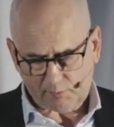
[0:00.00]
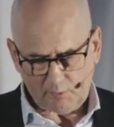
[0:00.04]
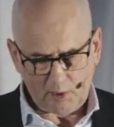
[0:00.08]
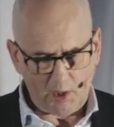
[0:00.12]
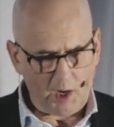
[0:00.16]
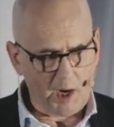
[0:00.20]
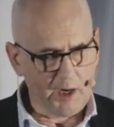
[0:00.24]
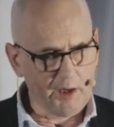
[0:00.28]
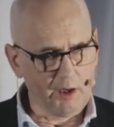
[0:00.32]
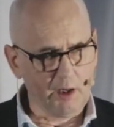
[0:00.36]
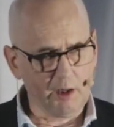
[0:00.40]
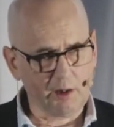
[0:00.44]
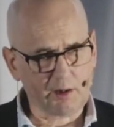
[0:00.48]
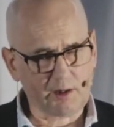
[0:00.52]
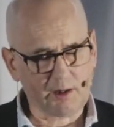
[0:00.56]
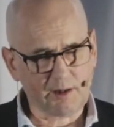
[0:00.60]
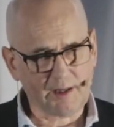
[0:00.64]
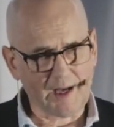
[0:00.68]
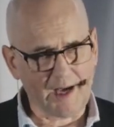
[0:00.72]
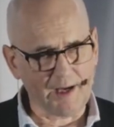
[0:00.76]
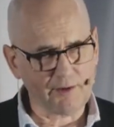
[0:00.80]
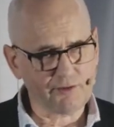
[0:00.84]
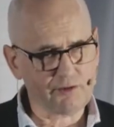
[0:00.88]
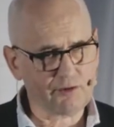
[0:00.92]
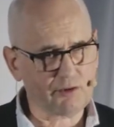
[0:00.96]
Are there
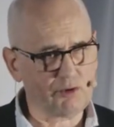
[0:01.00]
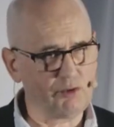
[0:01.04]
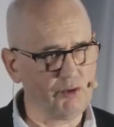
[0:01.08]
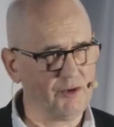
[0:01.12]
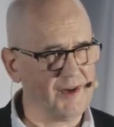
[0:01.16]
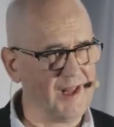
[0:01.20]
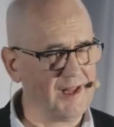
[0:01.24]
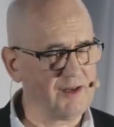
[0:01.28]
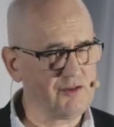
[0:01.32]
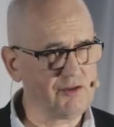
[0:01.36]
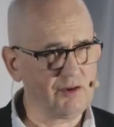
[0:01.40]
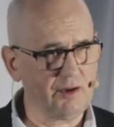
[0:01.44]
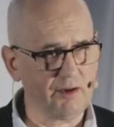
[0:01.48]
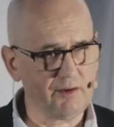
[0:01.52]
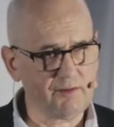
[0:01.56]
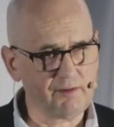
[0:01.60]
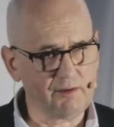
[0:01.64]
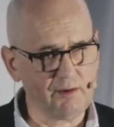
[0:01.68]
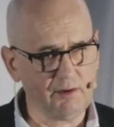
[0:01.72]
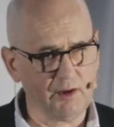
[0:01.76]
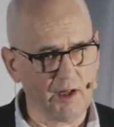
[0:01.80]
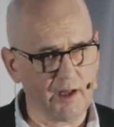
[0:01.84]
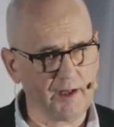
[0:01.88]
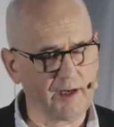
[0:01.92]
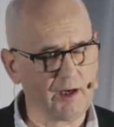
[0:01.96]
cached credentials
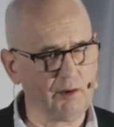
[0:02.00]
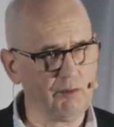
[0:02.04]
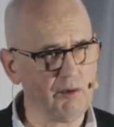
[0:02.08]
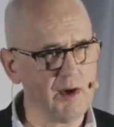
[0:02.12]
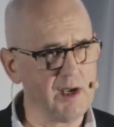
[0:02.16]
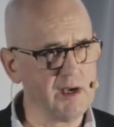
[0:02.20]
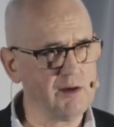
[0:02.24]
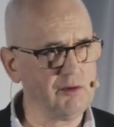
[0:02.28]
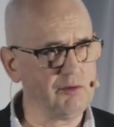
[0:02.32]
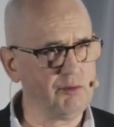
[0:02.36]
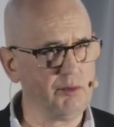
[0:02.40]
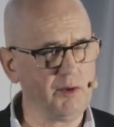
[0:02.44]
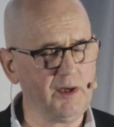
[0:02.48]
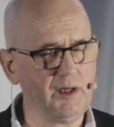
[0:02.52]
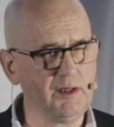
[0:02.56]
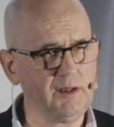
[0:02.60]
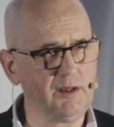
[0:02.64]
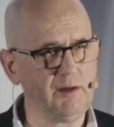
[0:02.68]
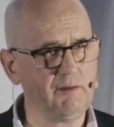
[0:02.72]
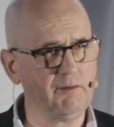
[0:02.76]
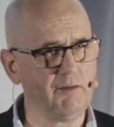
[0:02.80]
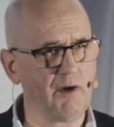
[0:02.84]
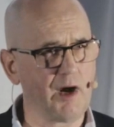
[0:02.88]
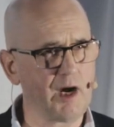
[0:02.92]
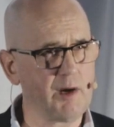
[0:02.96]
lying around within the
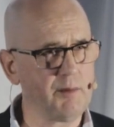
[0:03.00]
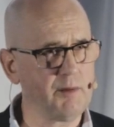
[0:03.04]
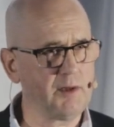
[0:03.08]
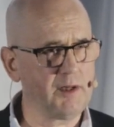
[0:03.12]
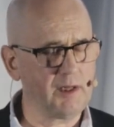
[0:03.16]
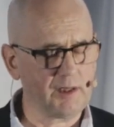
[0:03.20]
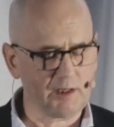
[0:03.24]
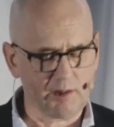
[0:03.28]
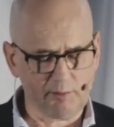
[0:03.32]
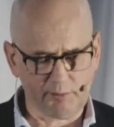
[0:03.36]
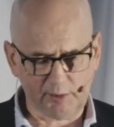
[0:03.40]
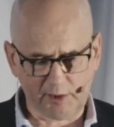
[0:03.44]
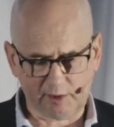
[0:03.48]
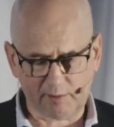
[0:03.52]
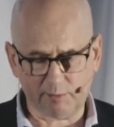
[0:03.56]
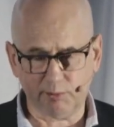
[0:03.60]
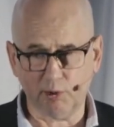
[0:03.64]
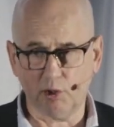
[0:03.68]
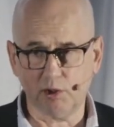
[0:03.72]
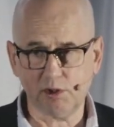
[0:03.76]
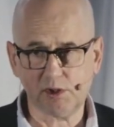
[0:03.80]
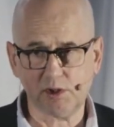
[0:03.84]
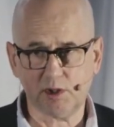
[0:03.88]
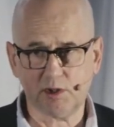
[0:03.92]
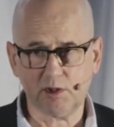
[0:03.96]
environment that can be
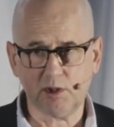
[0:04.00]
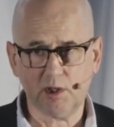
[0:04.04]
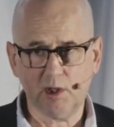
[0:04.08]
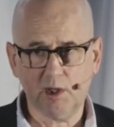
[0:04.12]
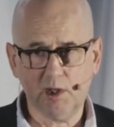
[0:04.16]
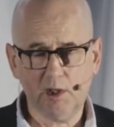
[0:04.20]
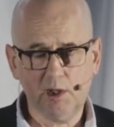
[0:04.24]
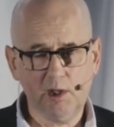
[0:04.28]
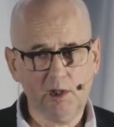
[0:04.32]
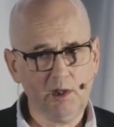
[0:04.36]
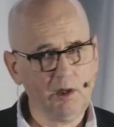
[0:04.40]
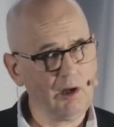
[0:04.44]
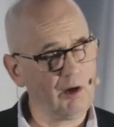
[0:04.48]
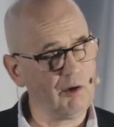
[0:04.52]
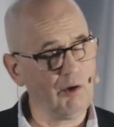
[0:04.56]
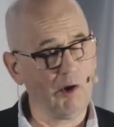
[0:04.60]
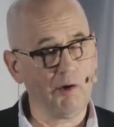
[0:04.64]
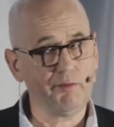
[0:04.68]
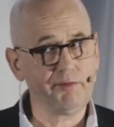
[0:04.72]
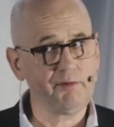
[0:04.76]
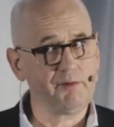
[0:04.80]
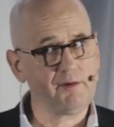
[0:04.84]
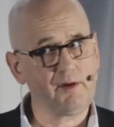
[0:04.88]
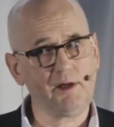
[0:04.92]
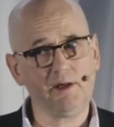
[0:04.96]
exploited? I
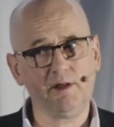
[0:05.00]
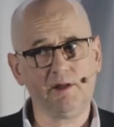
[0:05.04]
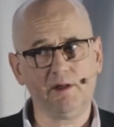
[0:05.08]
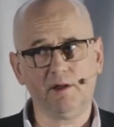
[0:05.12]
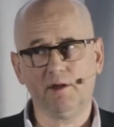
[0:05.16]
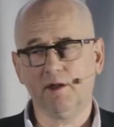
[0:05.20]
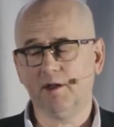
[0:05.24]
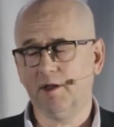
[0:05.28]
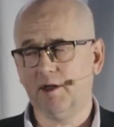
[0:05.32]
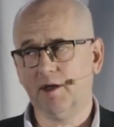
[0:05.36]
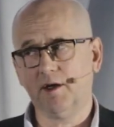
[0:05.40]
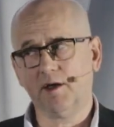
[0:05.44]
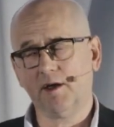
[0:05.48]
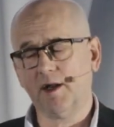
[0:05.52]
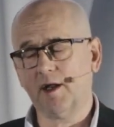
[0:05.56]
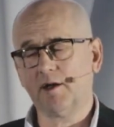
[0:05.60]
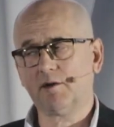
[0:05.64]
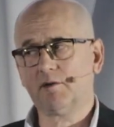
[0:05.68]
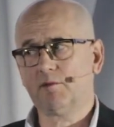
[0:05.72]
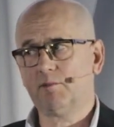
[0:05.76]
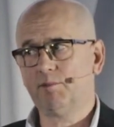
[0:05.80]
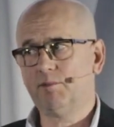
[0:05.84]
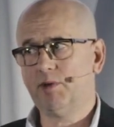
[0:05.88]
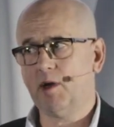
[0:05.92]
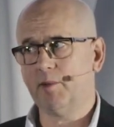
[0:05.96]
often hear that
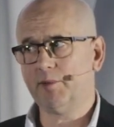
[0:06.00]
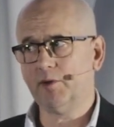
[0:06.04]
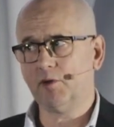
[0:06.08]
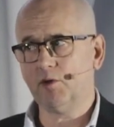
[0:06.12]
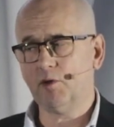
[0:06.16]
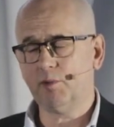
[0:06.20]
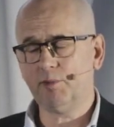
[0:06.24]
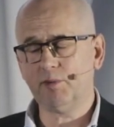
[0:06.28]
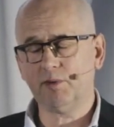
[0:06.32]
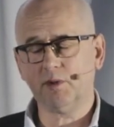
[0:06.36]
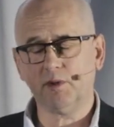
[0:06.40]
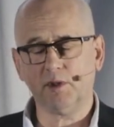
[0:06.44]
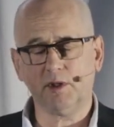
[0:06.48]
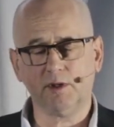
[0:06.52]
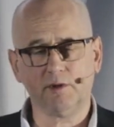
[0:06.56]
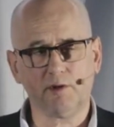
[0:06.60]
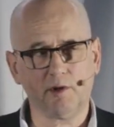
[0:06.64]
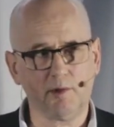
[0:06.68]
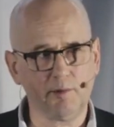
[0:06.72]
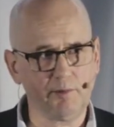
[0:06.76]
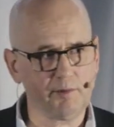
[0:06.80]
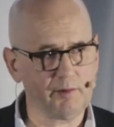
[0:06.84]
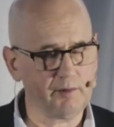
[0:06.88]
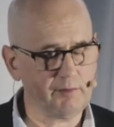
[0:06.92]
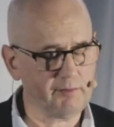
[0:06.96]
popping up in
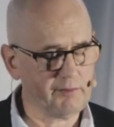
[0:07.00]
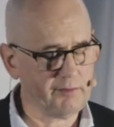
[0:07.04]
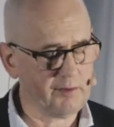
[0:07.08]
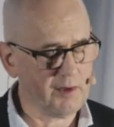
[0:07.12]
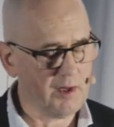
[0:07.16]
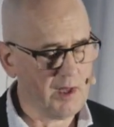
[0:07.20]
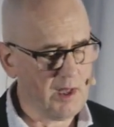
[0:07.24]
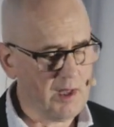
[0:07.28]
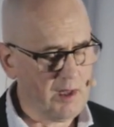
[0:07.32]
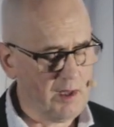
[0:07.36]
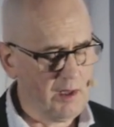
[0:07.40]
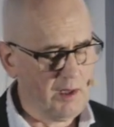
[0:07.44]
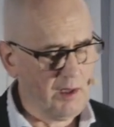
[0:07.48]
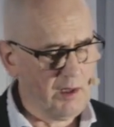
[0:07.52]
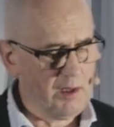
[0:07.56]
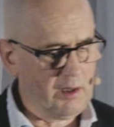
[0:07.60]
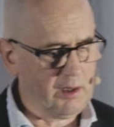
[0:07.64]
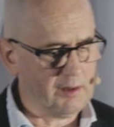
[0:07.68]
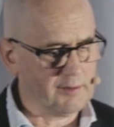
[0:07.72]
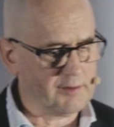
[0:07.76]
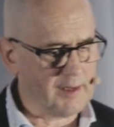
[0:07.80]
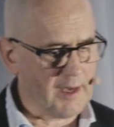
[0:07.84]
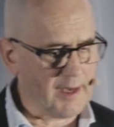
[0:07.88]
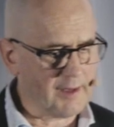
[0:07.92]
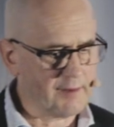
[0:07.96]
terms of
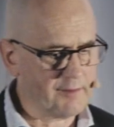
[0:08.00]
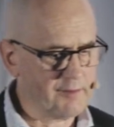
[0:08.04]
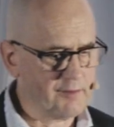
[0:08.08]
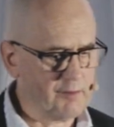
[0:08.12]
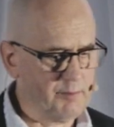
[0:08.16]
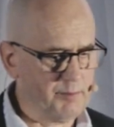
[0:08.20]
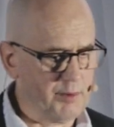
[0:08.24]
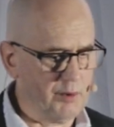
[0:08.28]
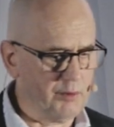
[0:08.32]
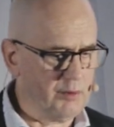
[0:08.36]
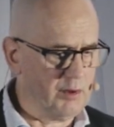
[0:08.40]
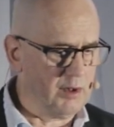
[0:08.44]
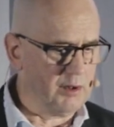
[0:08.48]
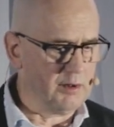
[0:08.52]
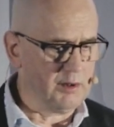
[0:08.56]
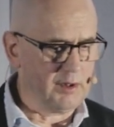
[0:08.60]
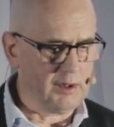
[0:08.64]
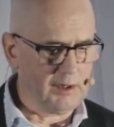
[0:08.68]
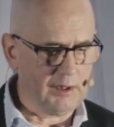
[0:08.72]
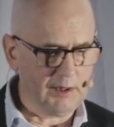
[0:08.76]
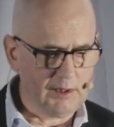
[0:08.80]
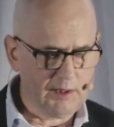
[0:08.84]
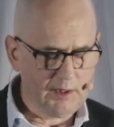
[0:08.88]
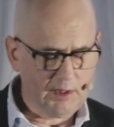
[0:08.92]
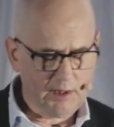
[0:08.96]
attacks, both on
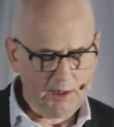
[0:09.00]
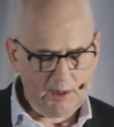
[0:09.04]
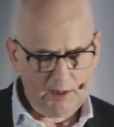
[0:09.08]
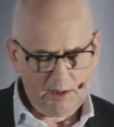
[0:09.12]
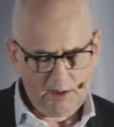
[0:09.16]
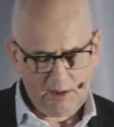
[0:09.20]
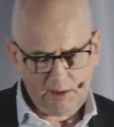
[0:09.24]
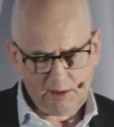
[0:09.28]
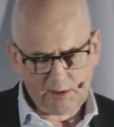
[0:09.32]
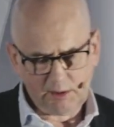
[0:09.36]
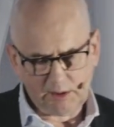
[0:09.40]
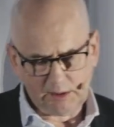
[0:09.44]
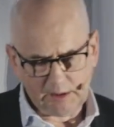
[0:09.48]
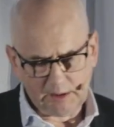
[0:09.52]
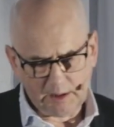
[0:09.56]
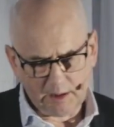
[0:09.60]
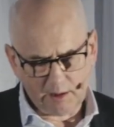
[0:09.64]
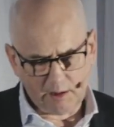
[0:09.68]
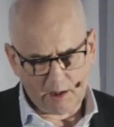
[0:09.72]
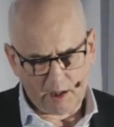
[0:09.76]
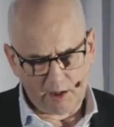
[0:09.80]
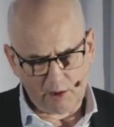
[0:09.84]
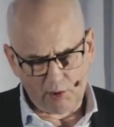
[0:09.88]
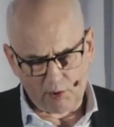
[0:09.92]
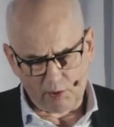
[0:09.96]
the
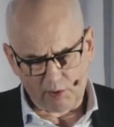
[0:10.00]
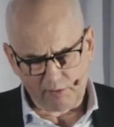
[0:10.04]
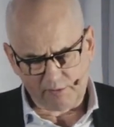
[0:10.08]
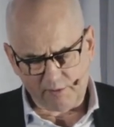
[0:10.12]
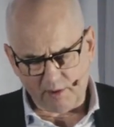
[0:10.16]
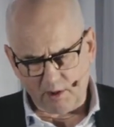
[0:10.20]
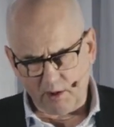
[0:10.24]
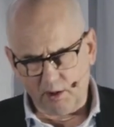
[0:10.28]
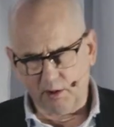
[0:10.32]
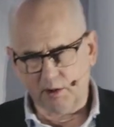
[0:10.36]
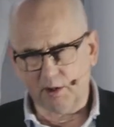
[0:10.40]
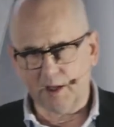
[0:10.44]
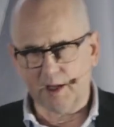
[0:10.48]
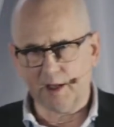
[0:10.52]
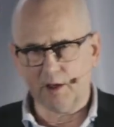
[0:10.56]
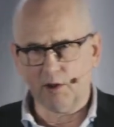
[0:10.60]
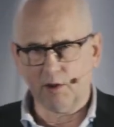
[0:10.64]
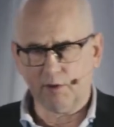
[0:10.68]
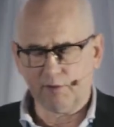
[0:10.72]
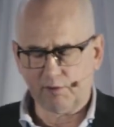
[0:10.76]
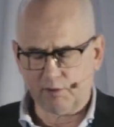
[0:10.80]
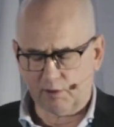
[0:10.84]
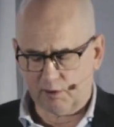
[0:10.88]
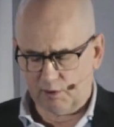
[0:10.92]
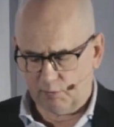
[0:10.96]
IR side and
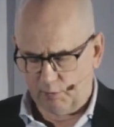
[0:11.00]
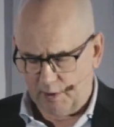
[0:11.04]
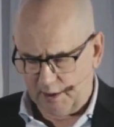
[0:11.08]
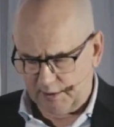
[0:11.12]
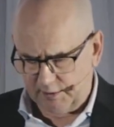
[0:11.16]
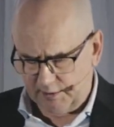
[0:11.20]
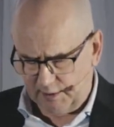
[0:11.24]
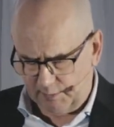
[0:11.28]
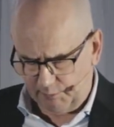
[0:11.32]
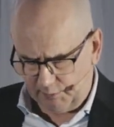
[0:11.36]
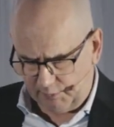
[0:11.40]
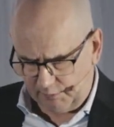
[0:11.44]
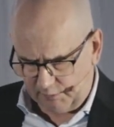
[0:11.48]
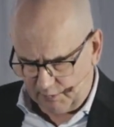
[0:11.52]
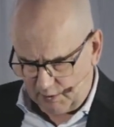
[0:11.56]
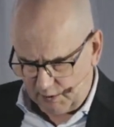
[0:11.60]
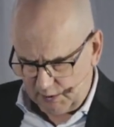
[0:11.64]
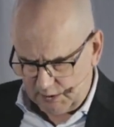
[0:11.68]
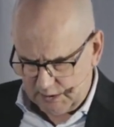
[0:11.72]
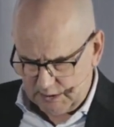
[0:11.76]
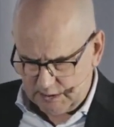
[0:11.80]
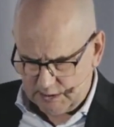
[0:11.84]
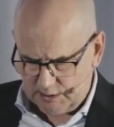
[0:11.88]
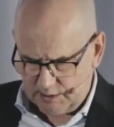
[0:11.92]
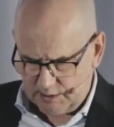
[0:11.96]
also on the red teaming side.